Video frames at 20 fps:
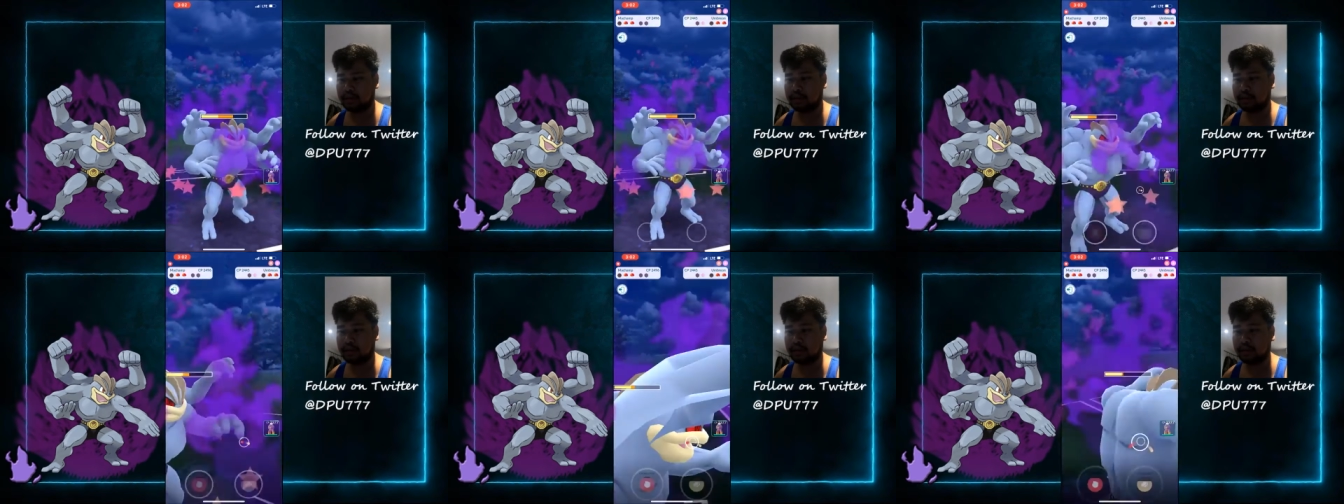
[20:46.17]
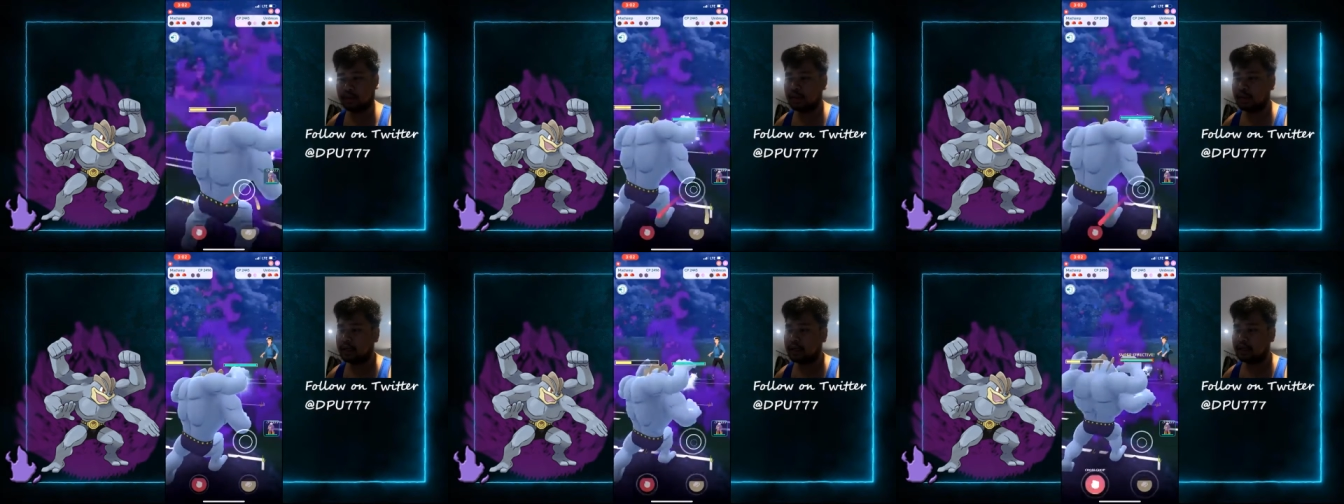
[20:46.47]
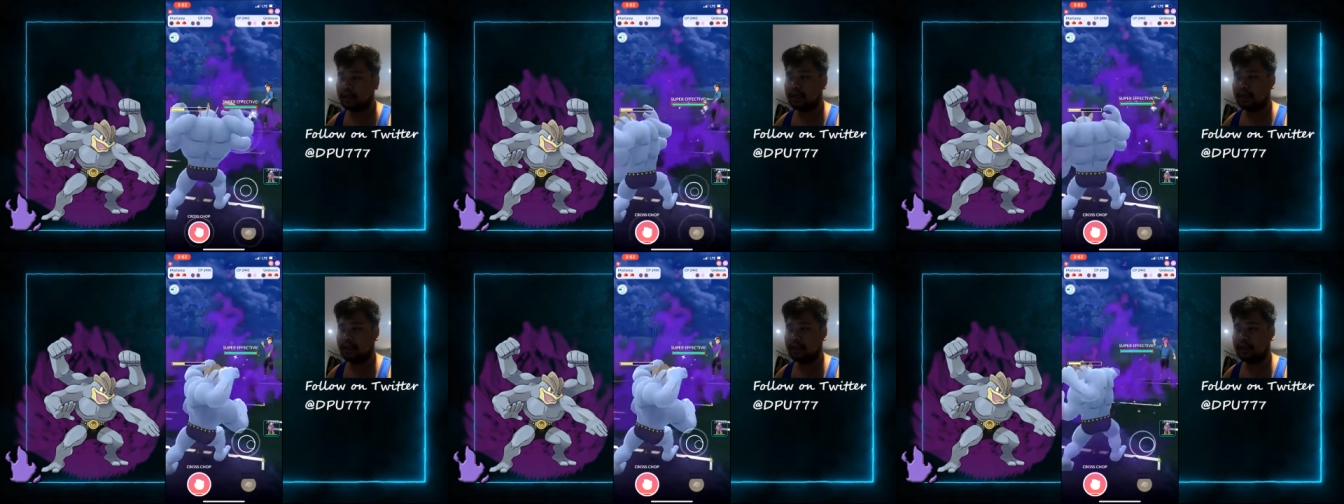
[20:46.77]
So
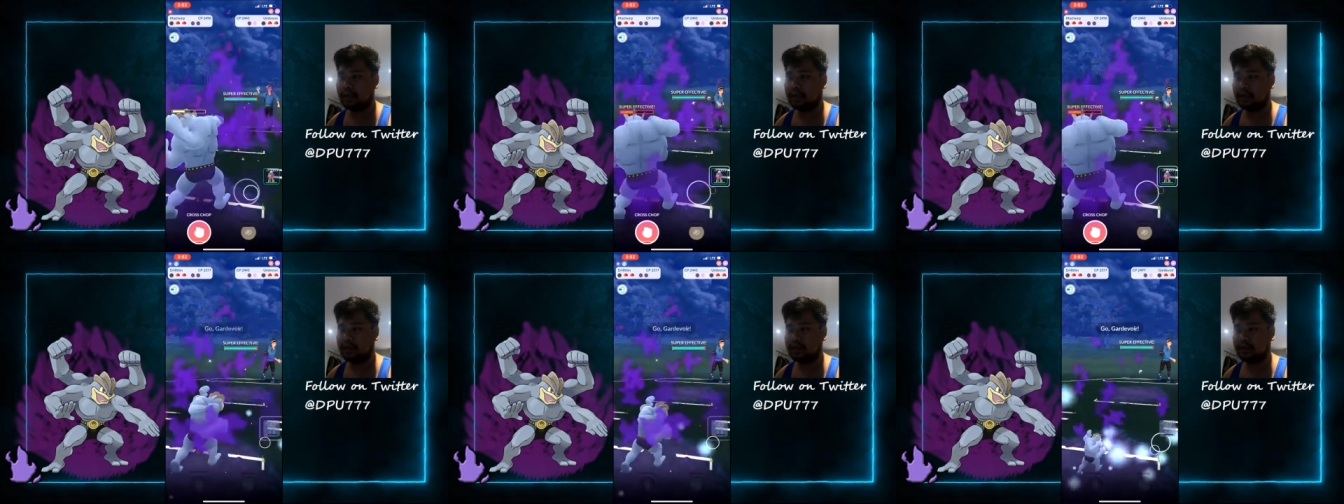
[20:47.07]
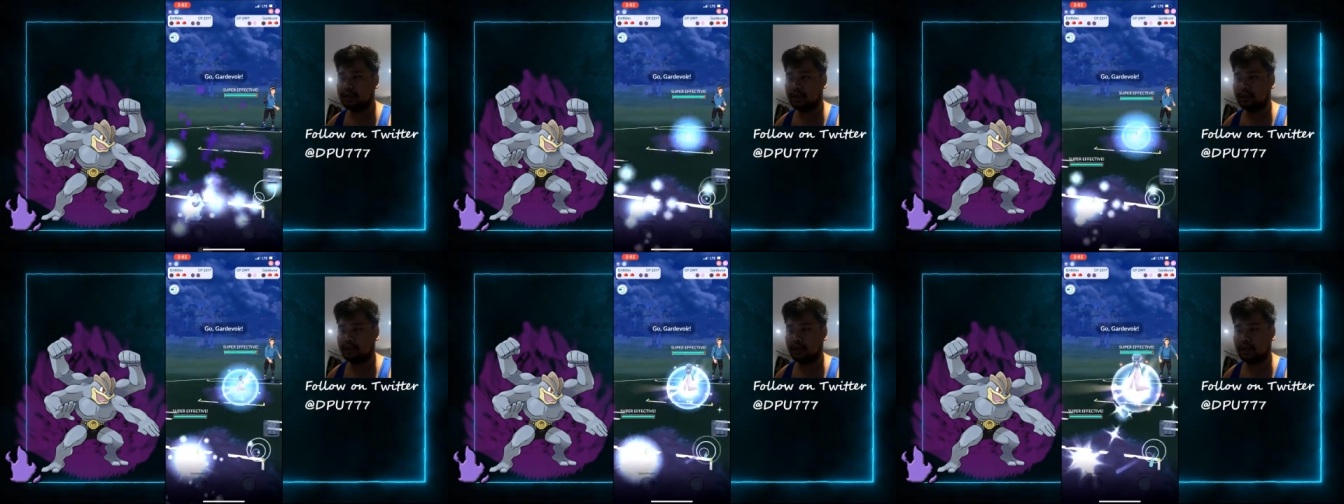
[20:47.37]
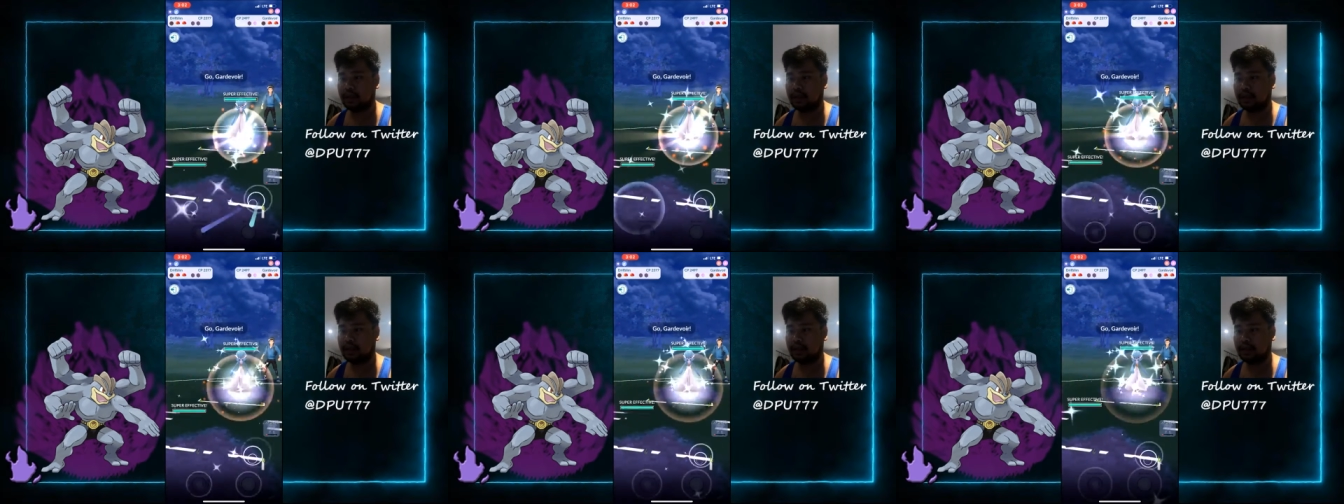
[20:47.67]
it did do a
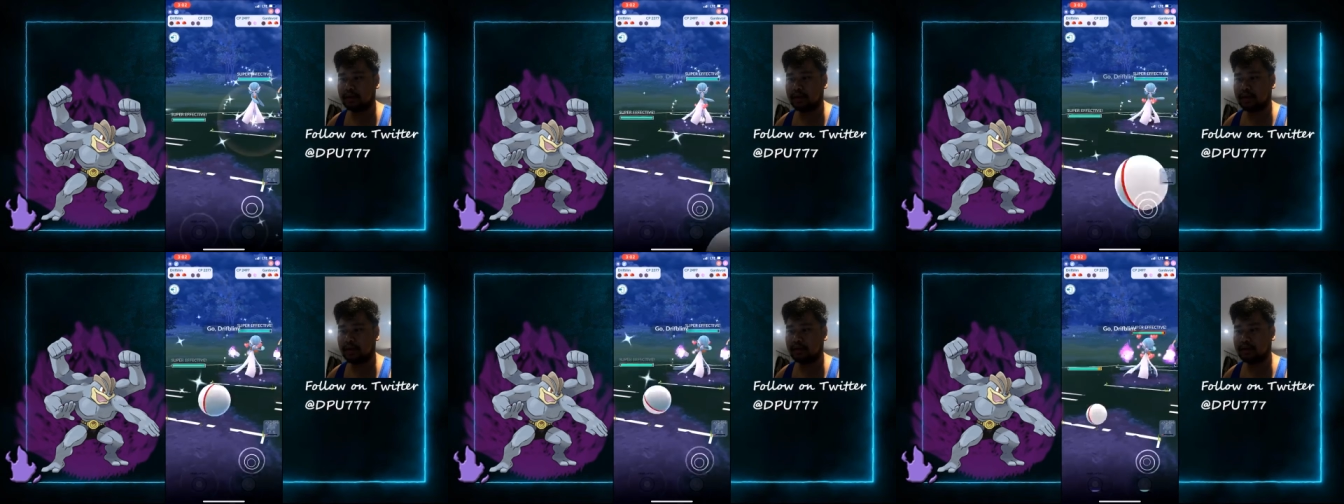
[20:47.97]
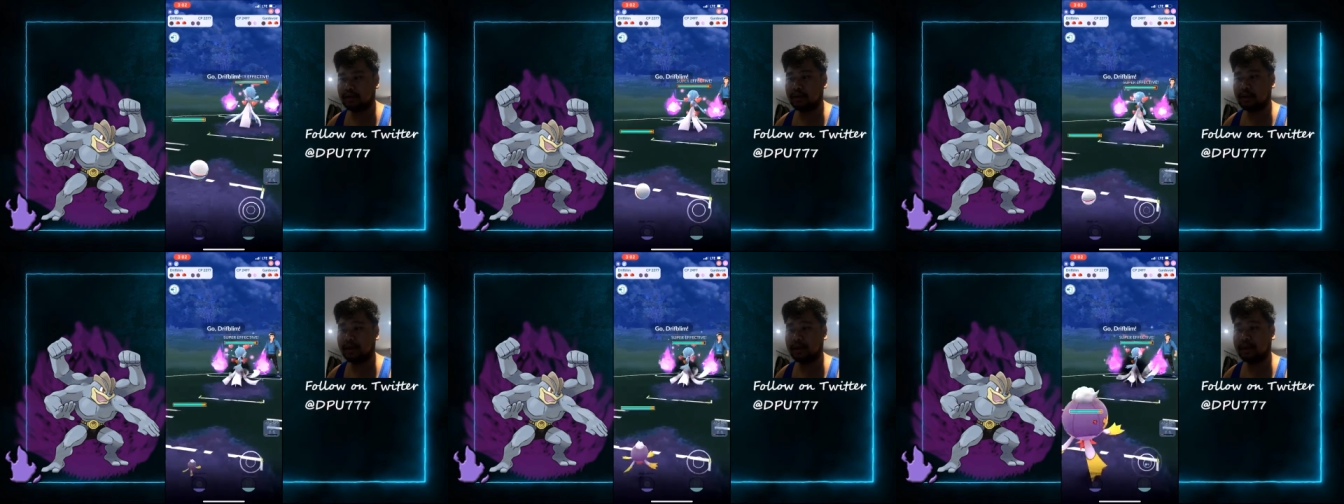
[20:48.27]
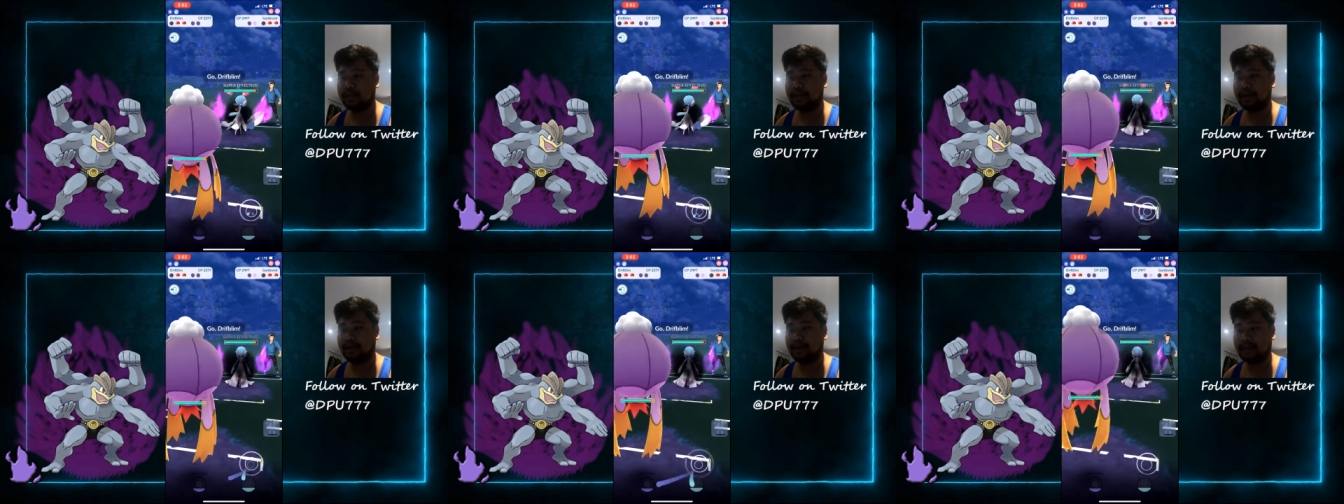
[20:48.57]
lot of damage,
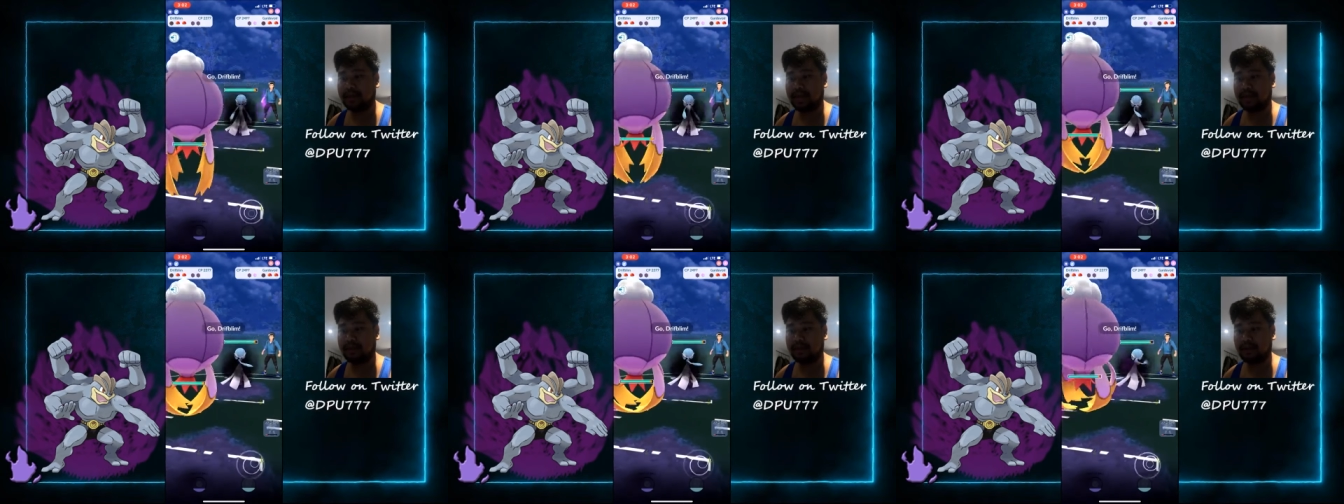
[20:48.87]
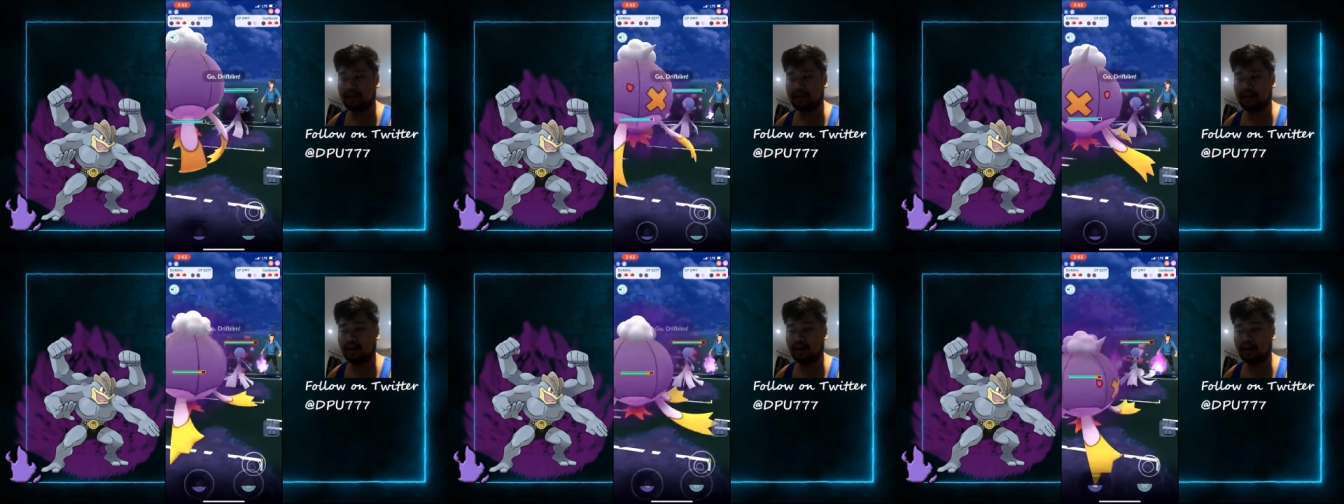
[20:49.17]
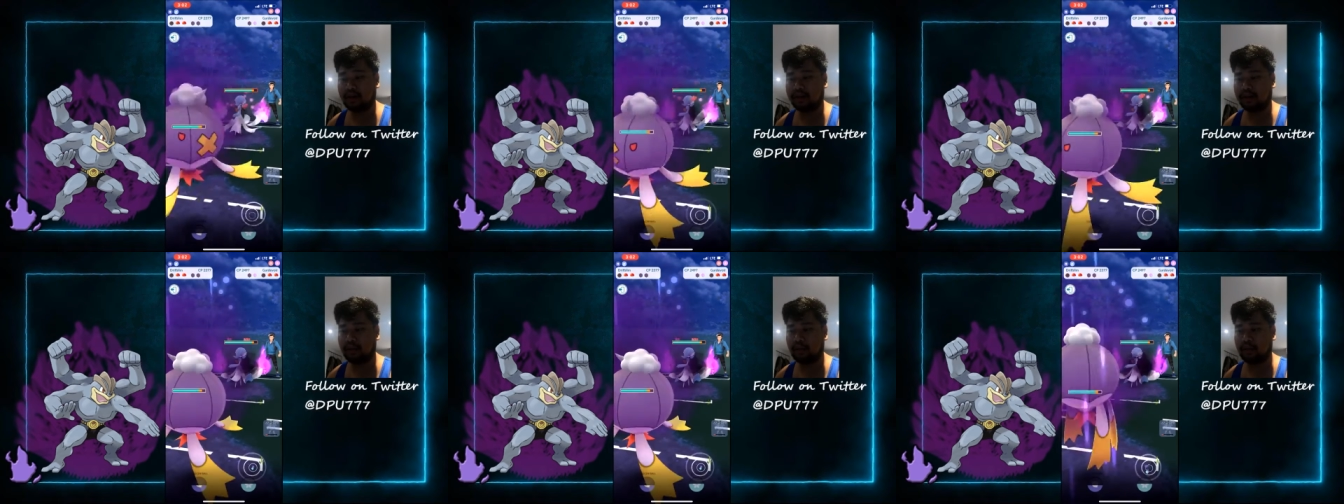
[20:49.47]
but they have a
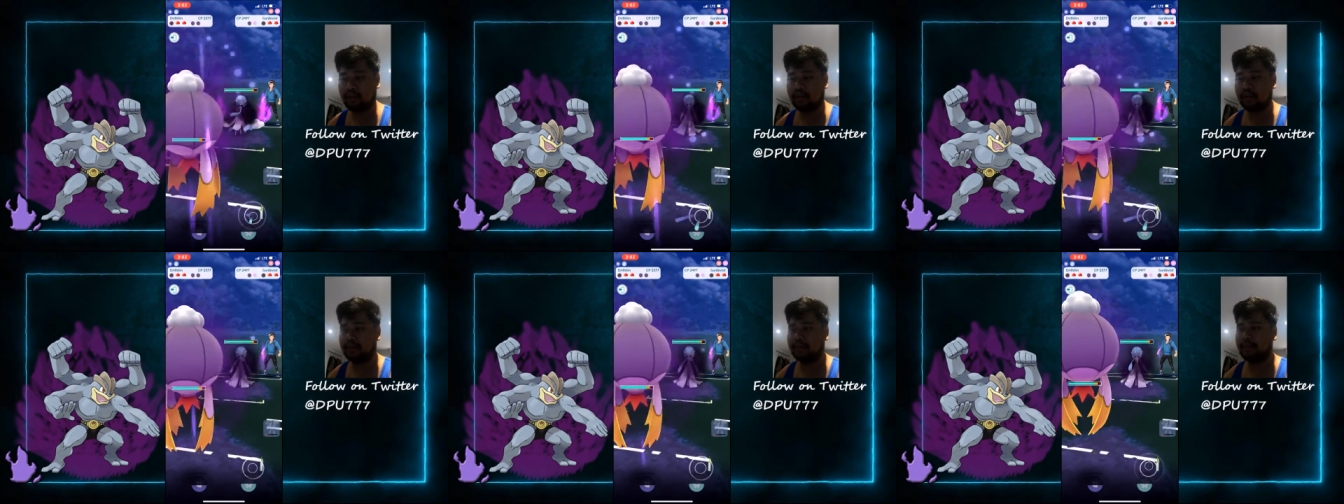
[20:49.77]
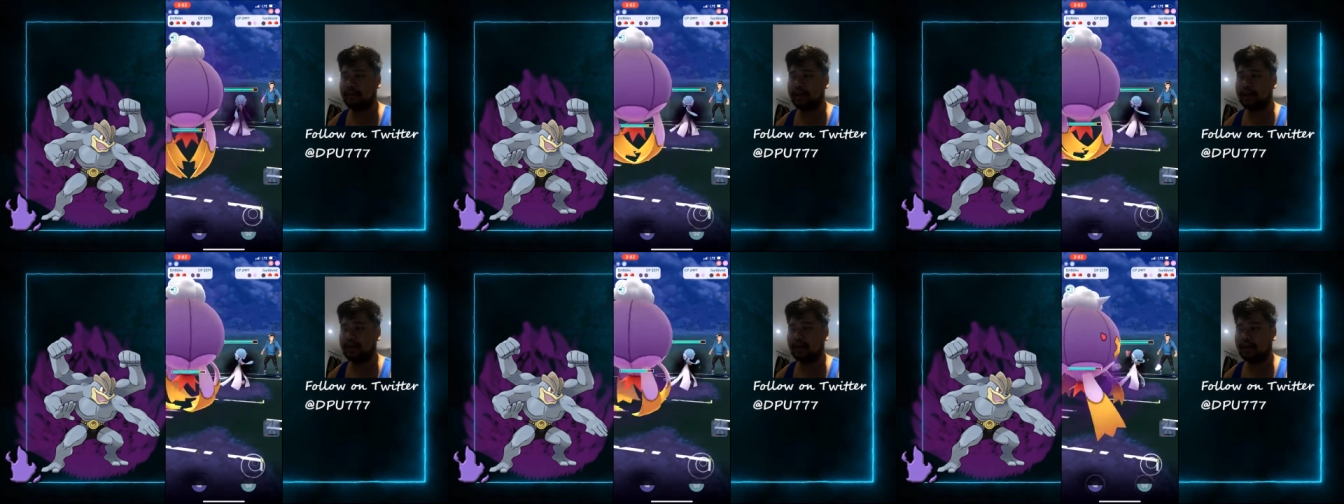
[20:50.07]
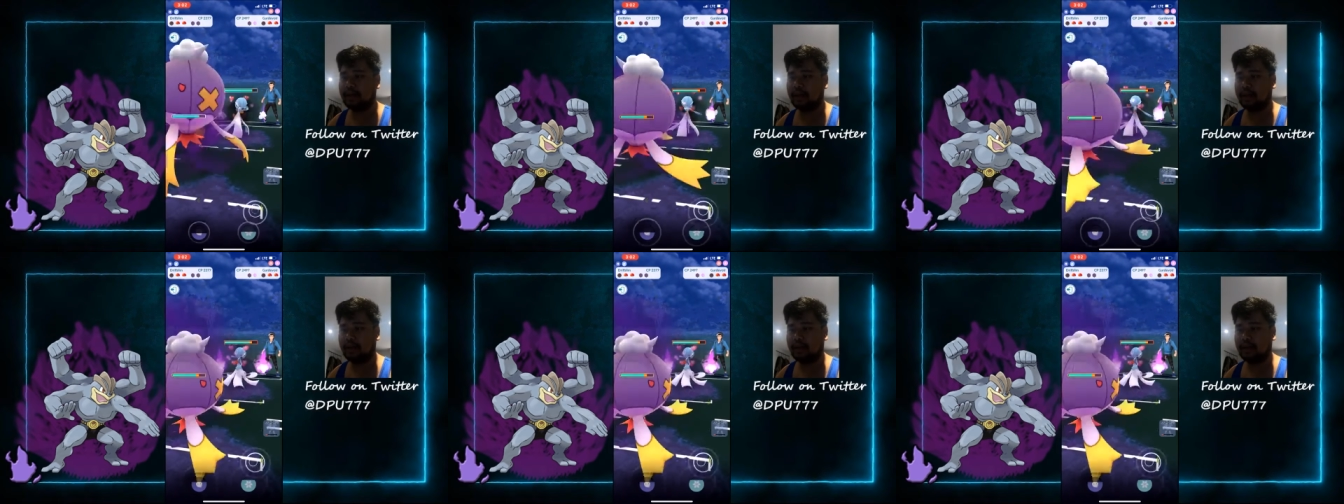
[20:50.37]
Gardevoir at the back.